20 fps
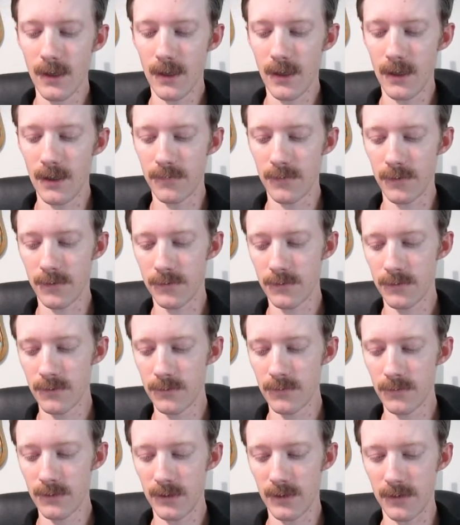If a
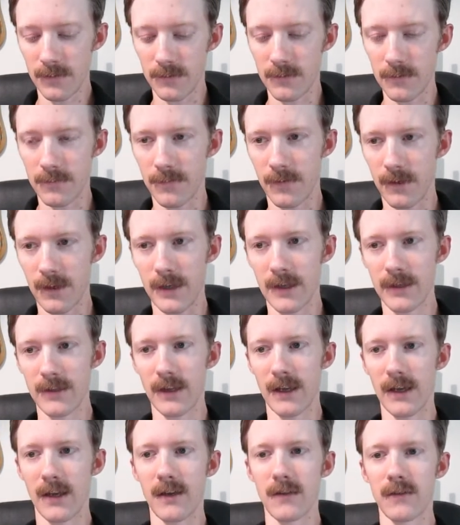student is defined
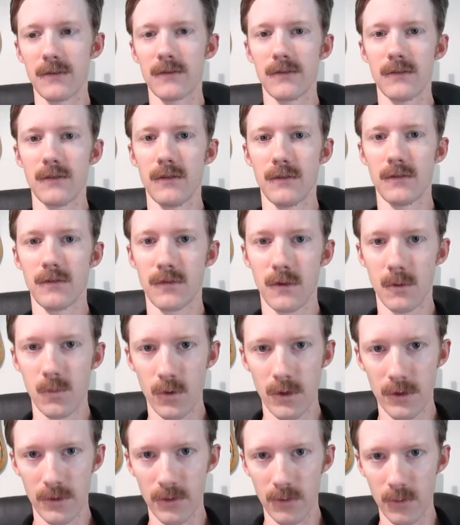as
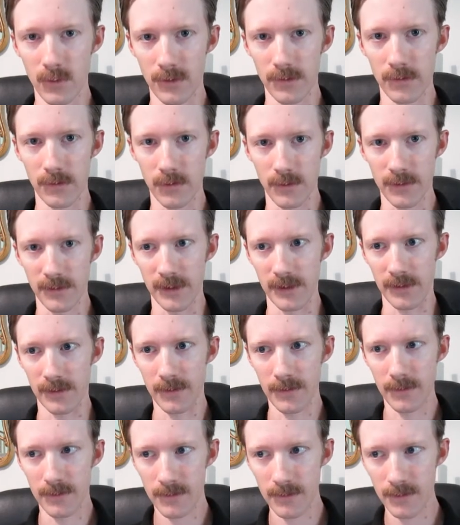someone who is learning,
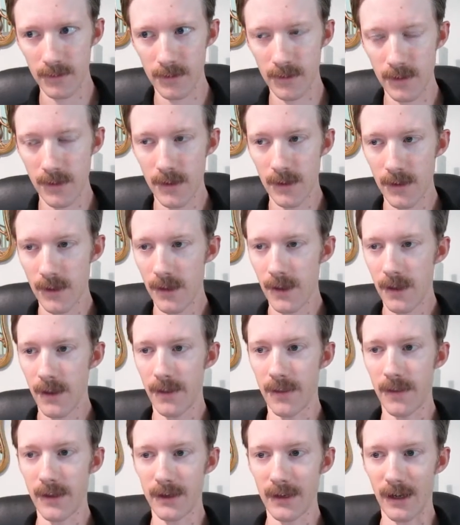
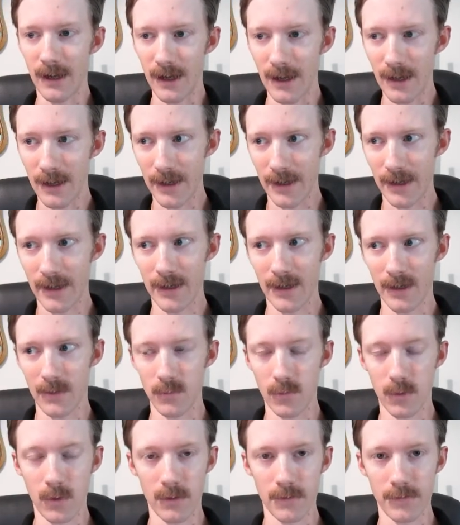then I am
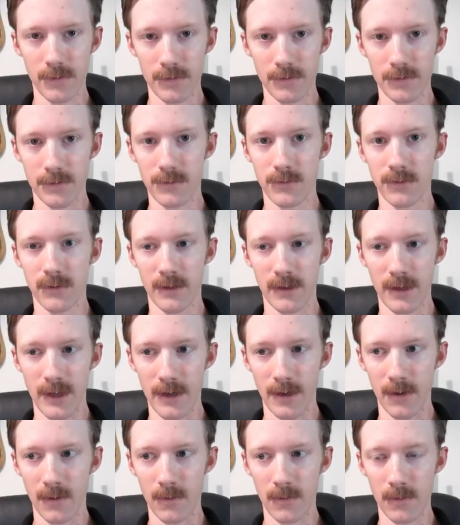more of a student
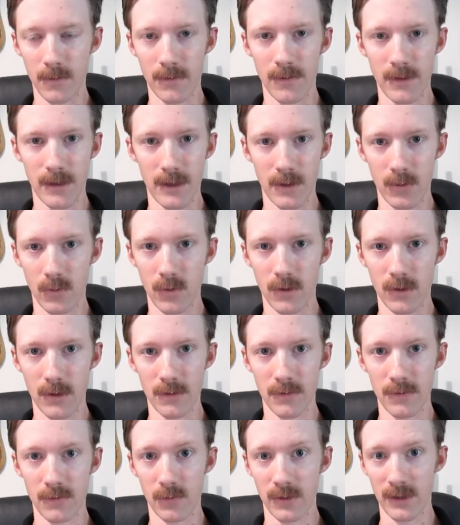now than I
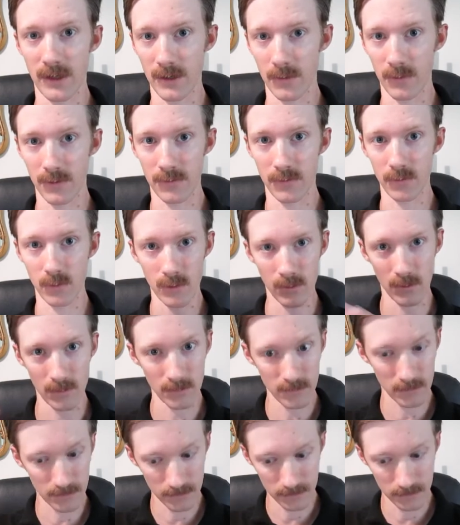was when I was enrolled.